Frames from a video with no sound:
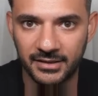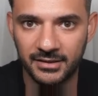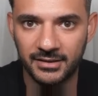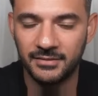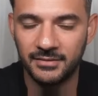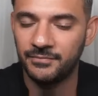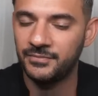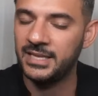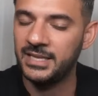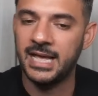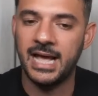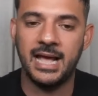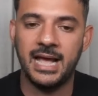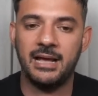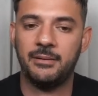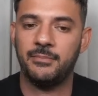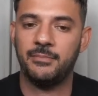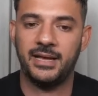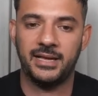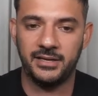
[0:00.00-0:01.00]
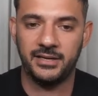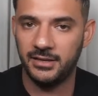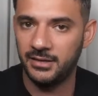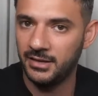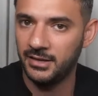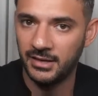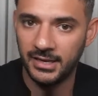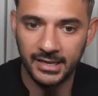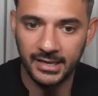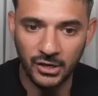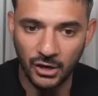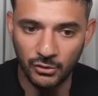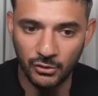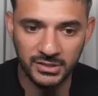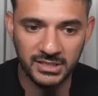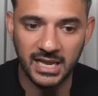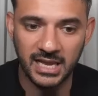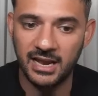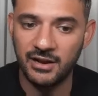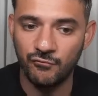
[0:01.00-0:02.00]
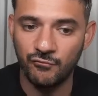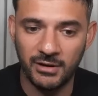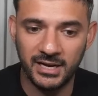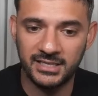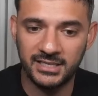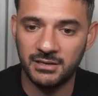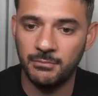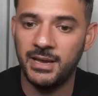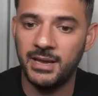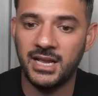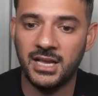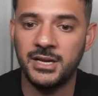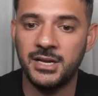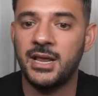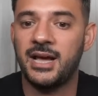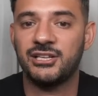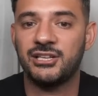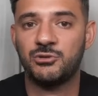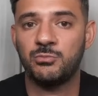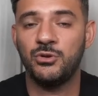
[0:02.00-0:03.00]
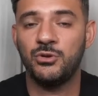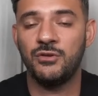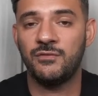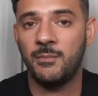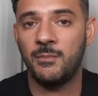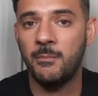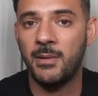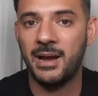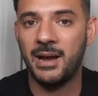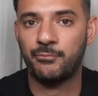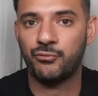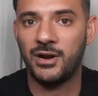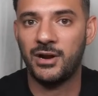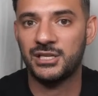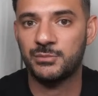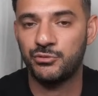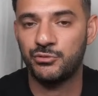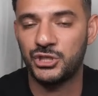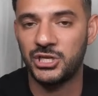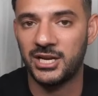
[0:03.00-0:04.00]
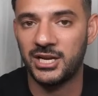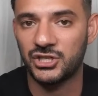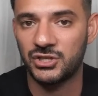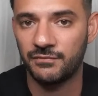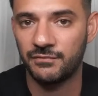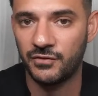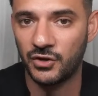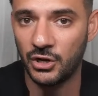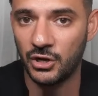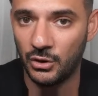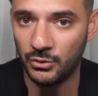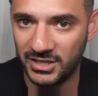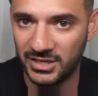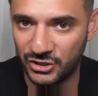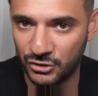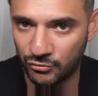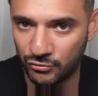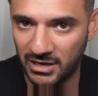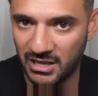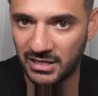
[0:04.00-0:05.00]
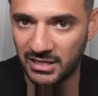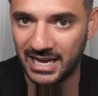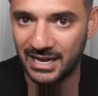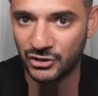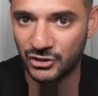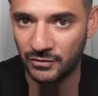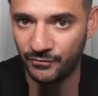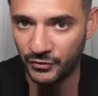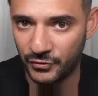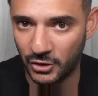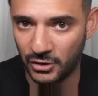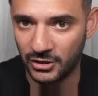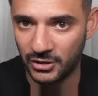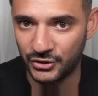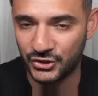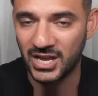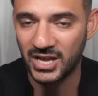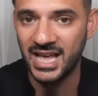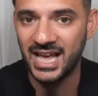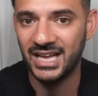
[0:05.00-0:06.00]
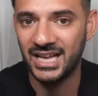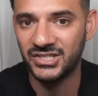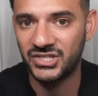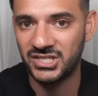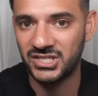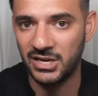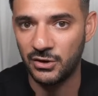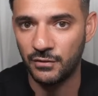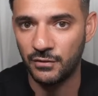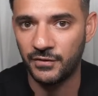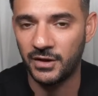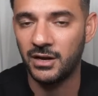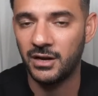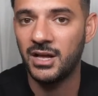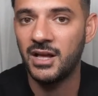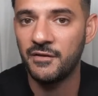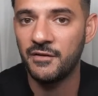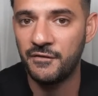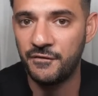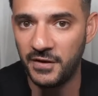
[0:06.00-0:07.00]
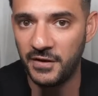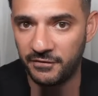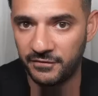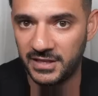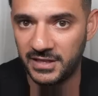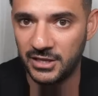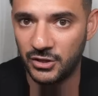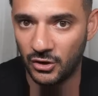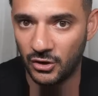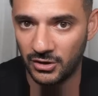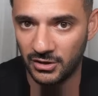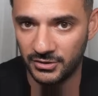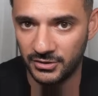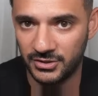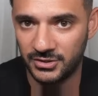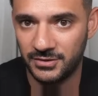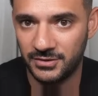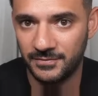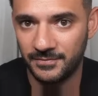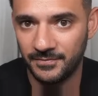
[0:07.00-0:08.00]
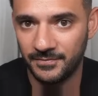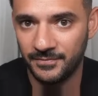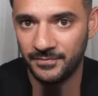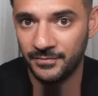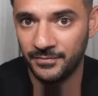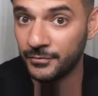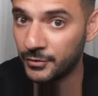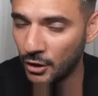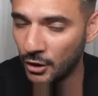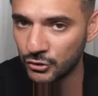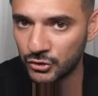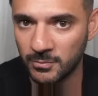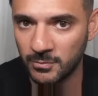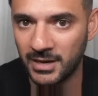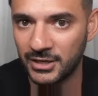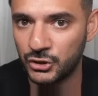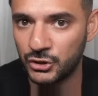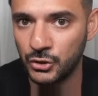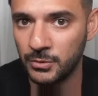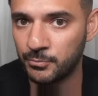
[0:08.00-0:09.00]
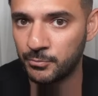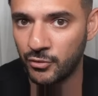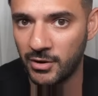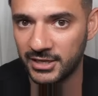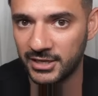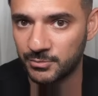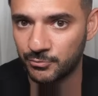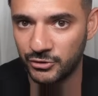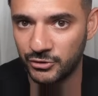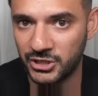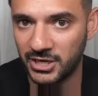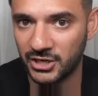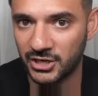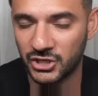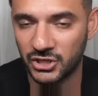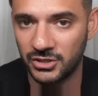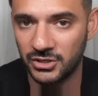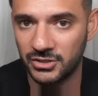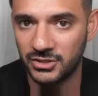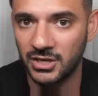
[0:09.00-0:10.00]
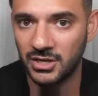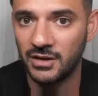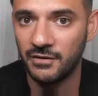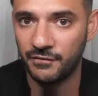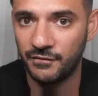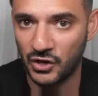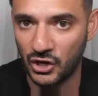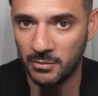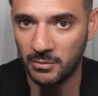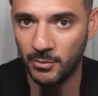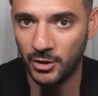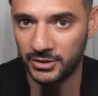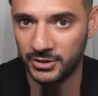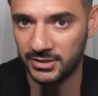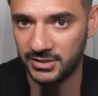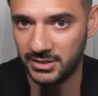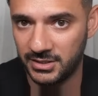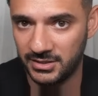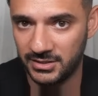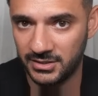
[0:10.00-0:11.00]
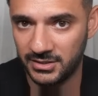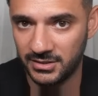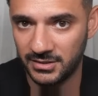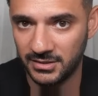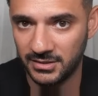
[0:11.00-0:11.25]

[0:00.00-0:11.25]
Nah, man. Gold's getting ready to make a nice move, and my price projection for gold is $3,000 and silver $50. Those are my two price projections for commodities.